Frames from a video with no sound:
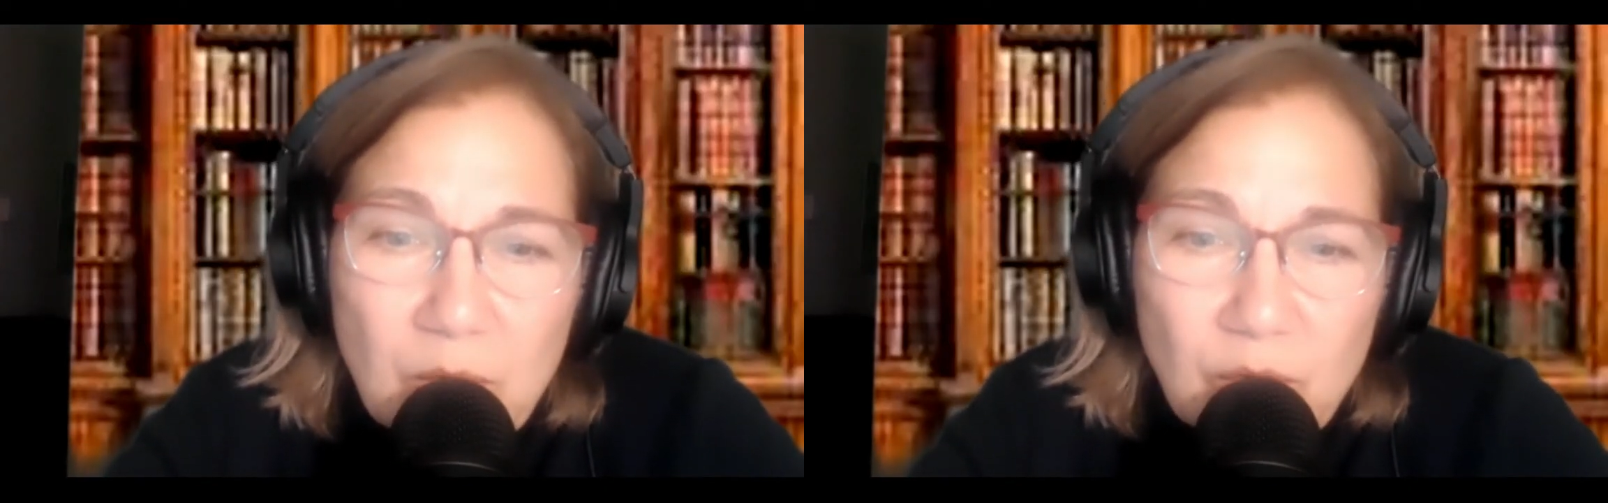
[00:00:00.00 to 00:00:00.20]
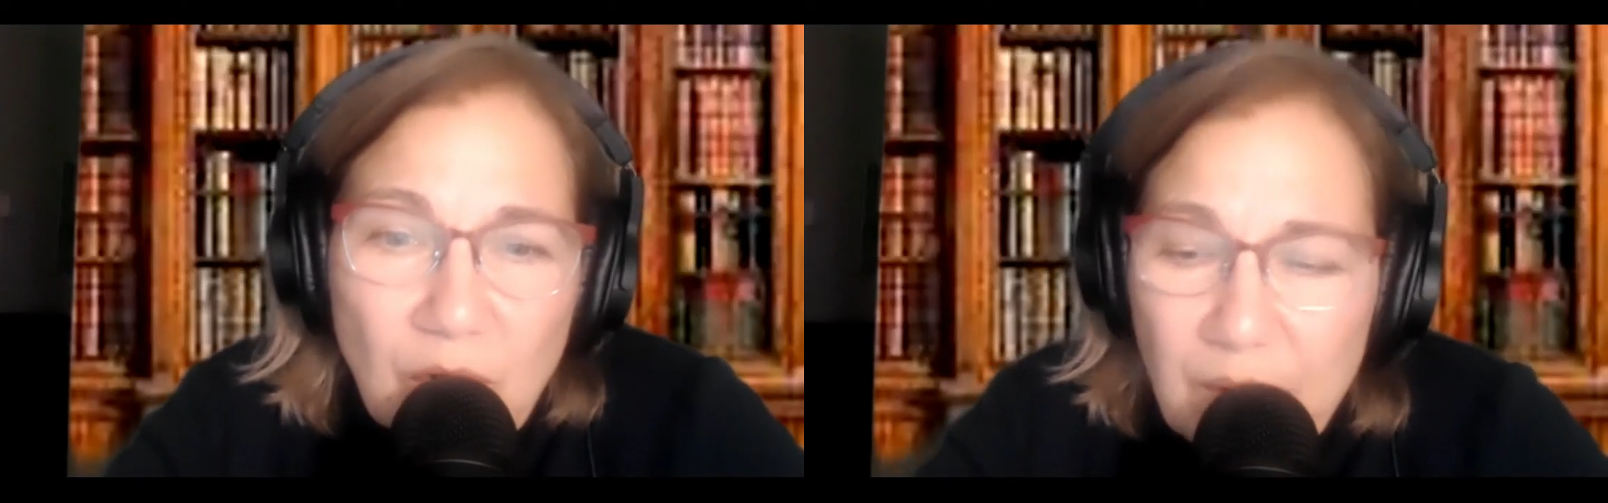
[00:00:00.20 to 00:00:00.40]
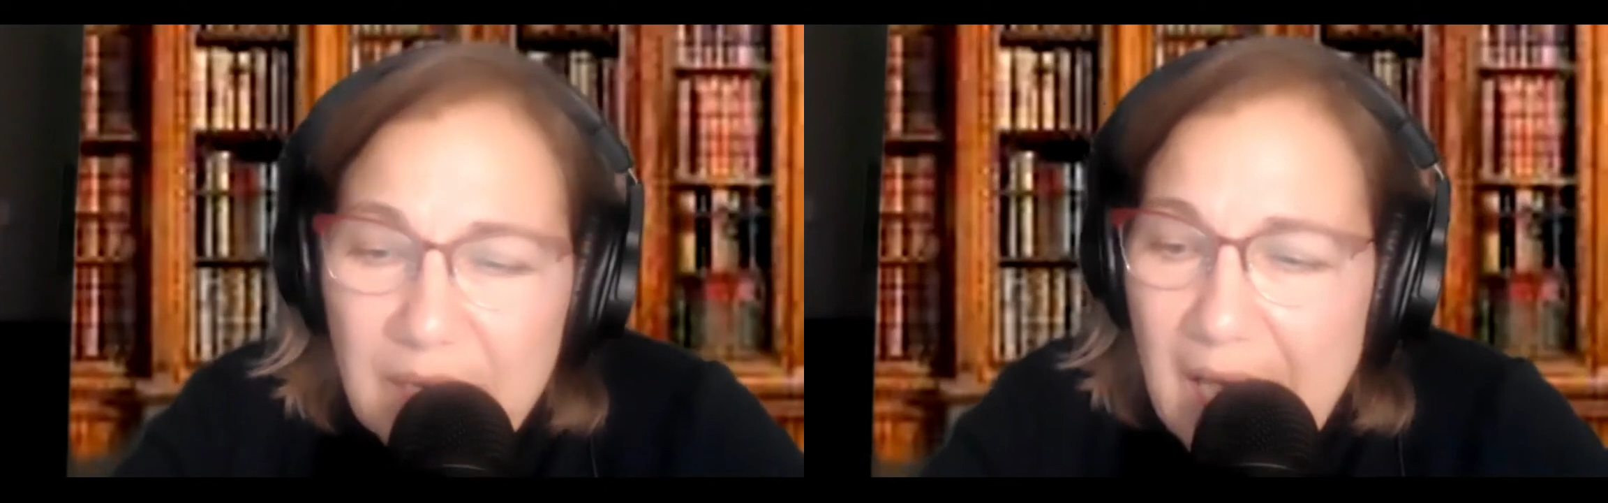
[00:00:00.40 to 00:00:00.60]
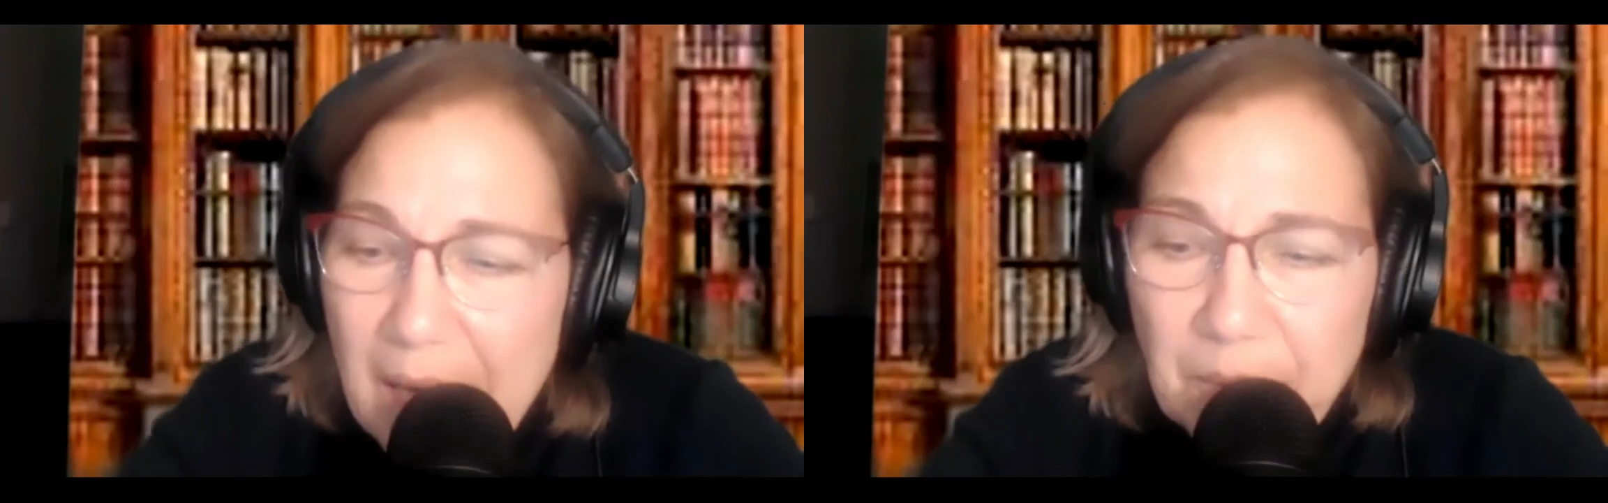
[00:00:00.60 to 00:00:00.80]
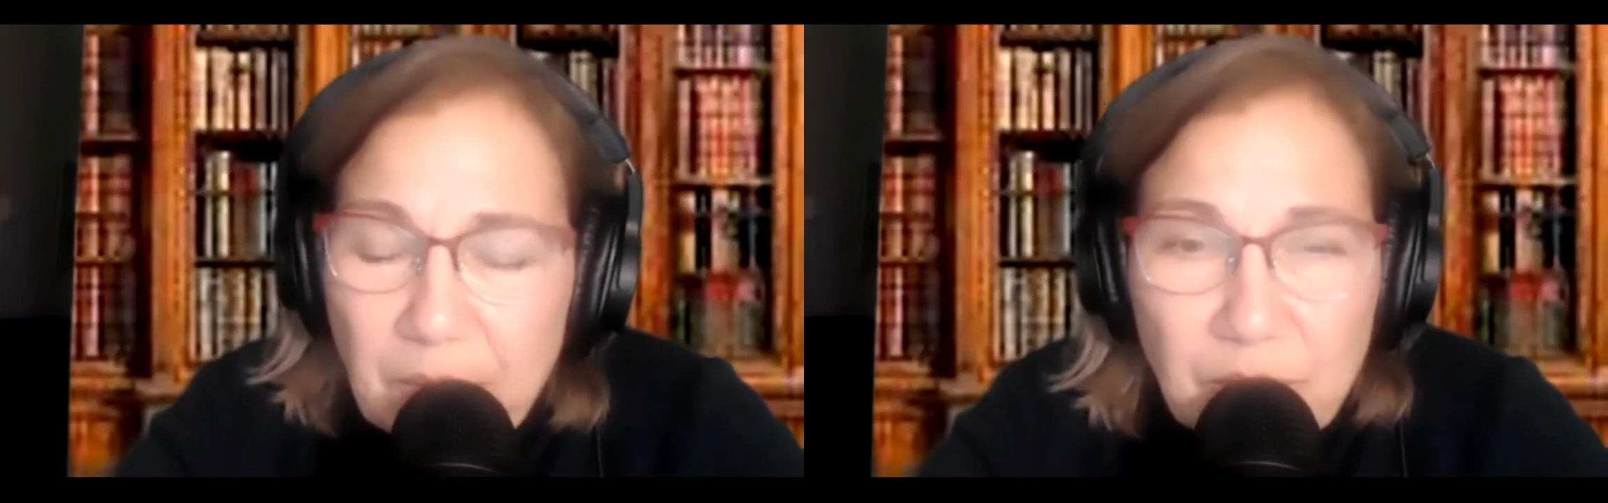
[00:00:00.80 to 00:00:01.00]
growing
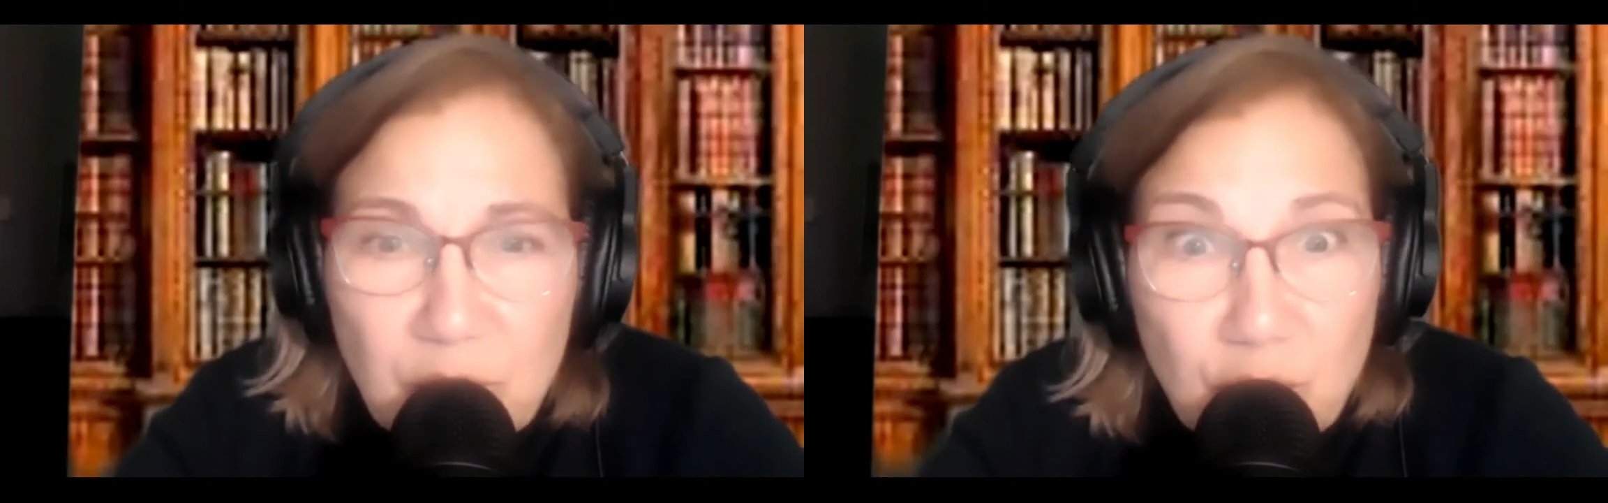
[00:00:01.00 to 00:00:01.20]
apple